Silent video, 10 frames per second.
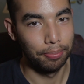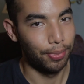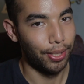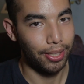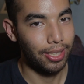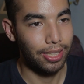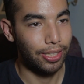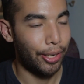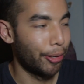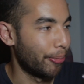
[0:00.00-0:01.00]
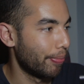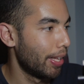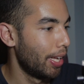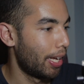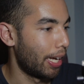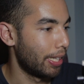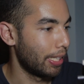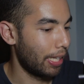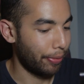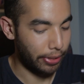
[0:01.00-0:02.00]
looked, so I
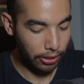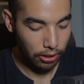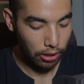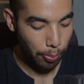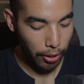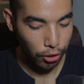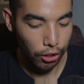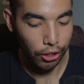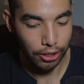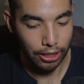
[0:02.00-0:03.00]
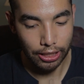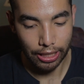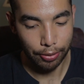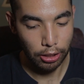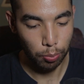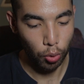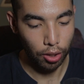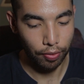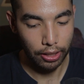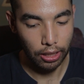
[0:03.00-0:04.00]
think that was, in my earlier stage, that was more
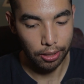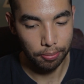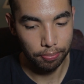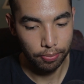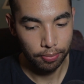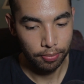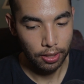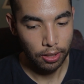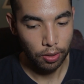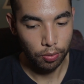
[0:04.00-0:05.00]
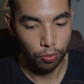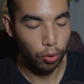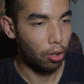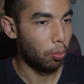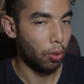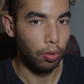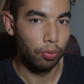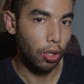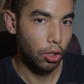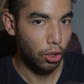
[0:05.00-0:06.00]
of like a form over
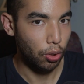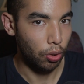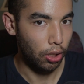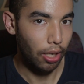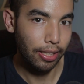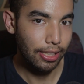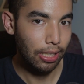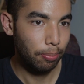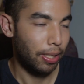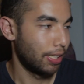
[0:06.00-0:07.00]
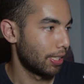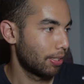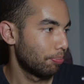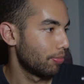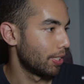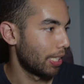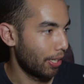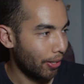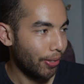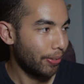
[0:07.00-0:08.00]
function or concept. I just was
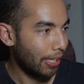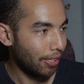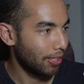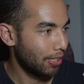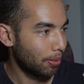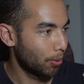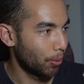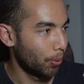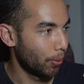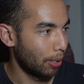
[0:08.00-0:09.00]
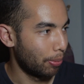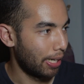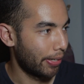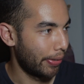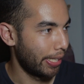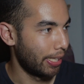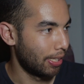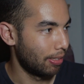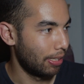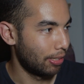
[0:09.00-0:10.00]
like, oh, that looks cool, the black and white,
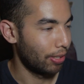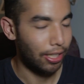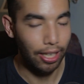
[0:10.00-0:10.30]
and is very